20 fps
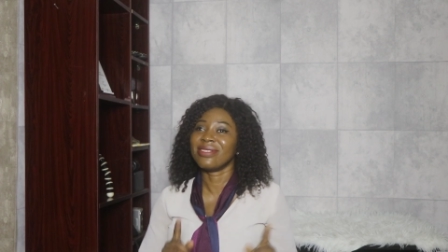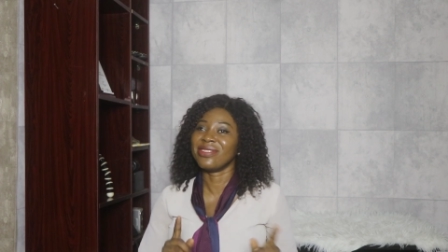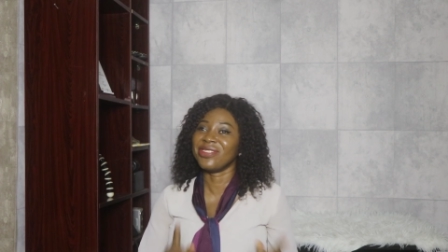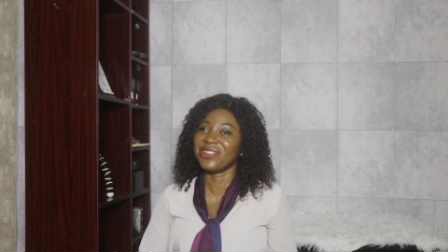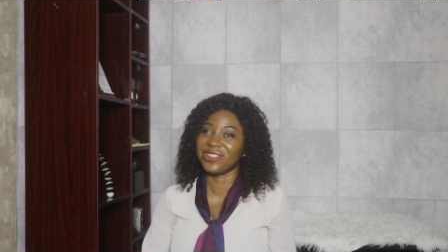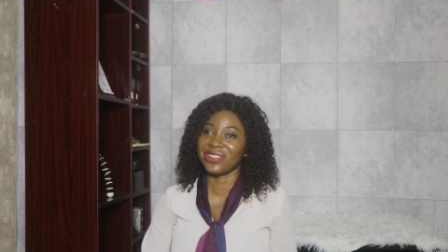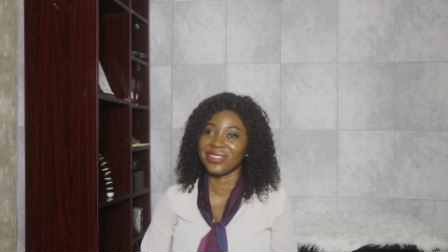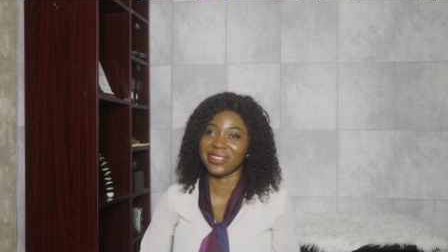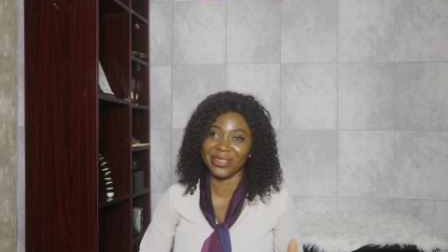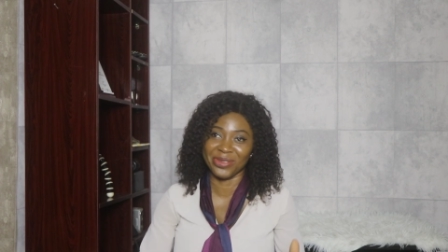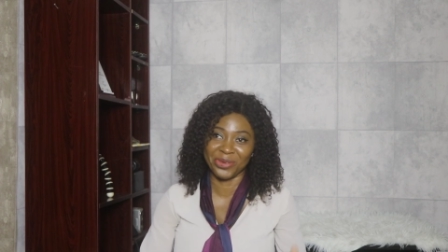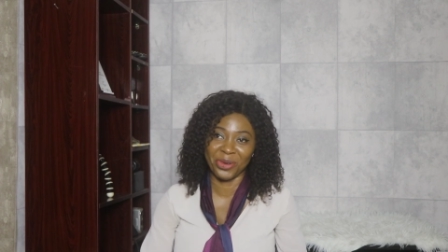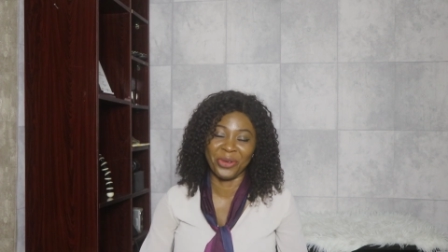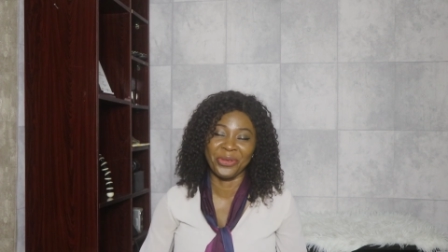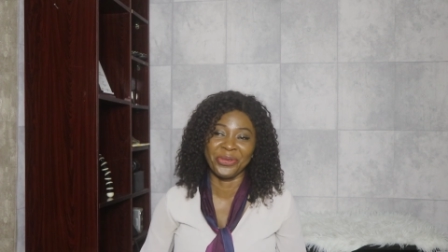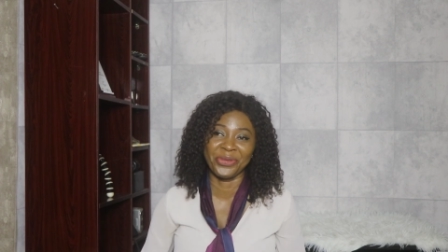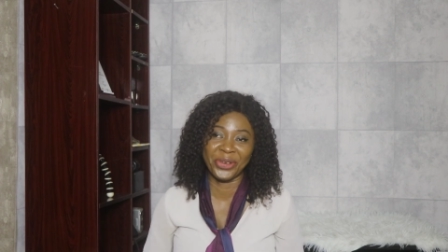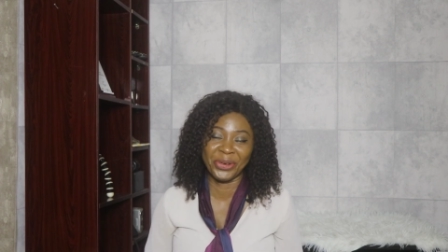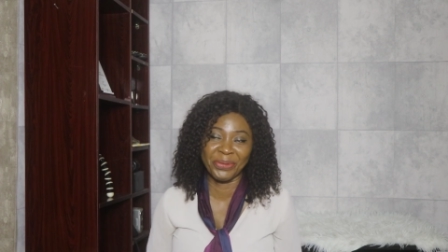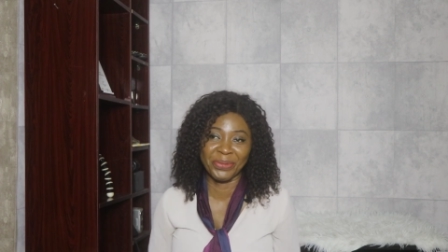this gist is
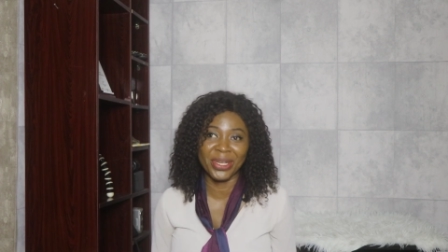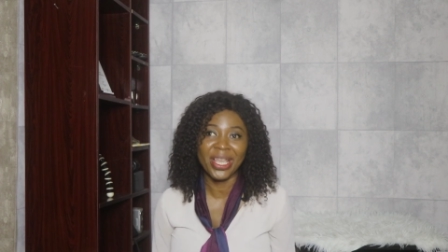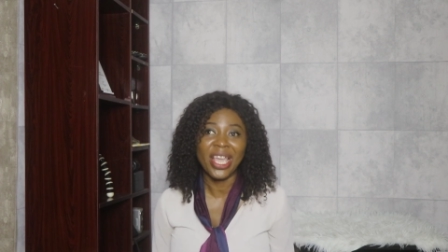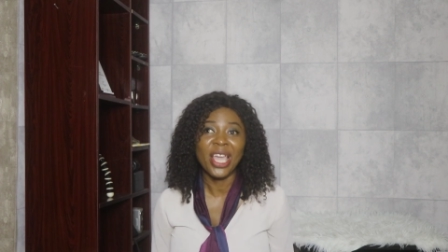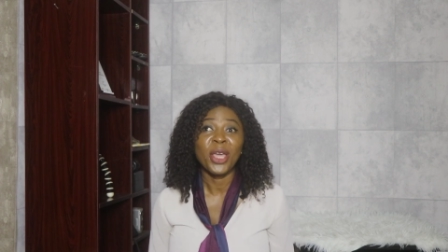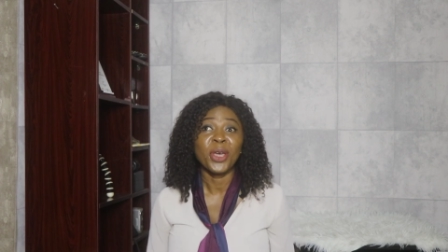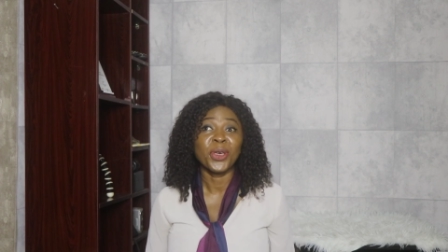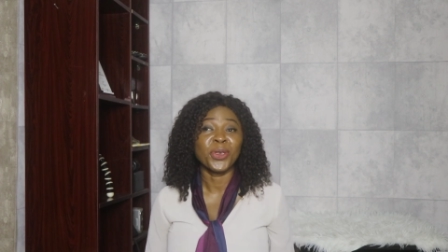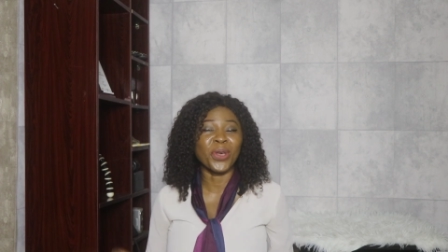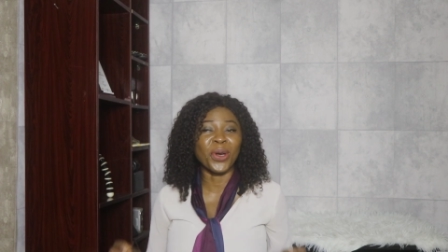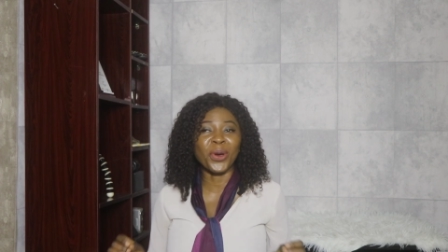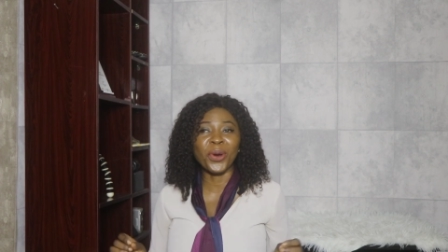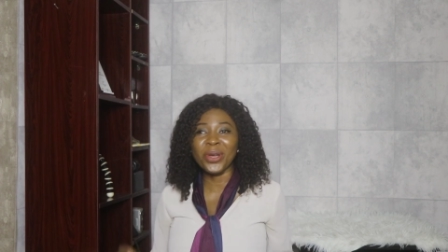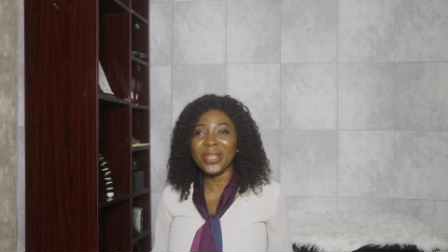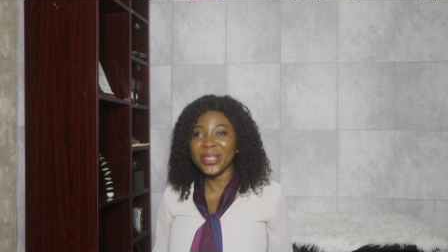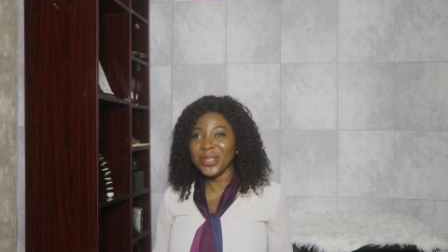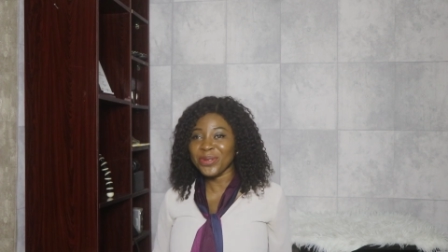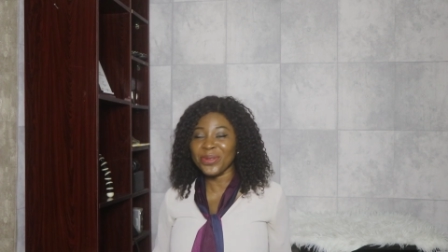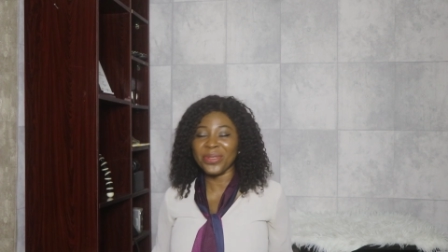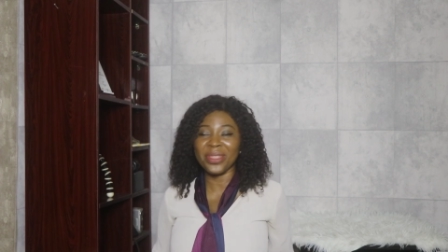confirmed. So
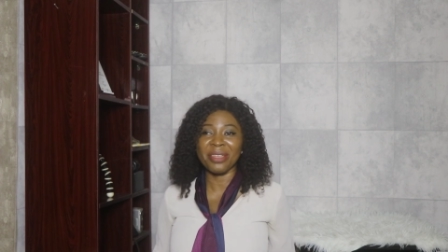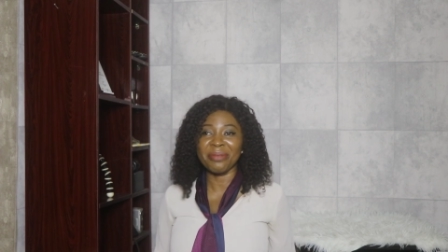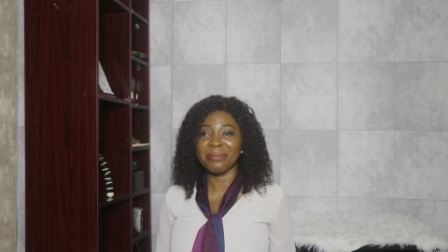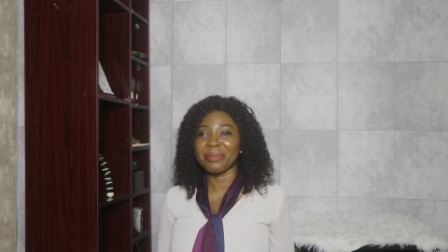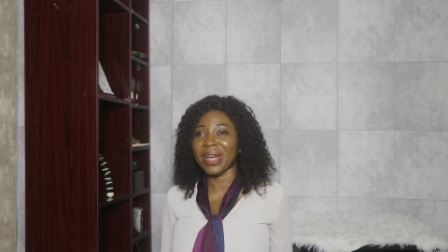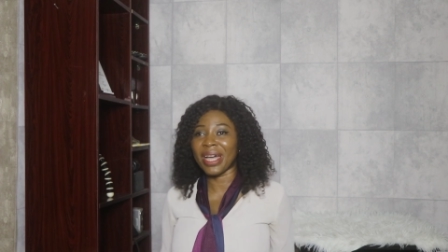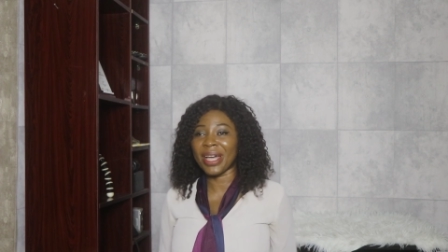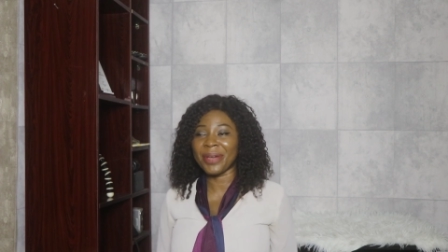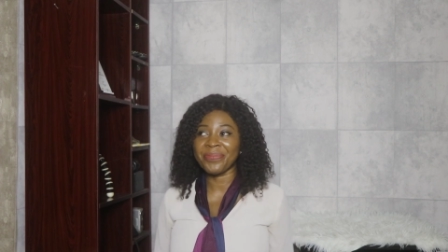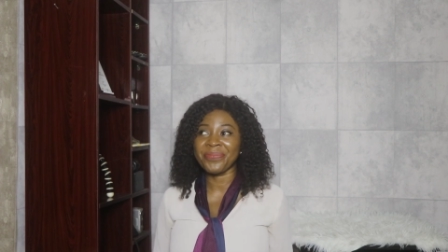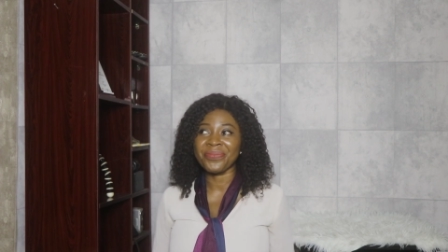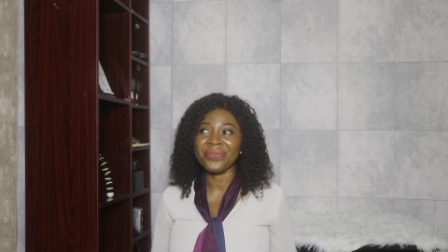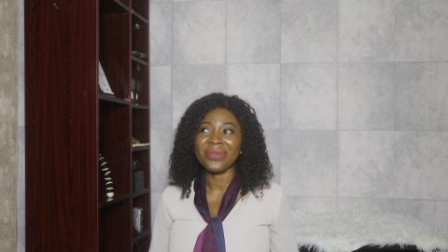according to Themba,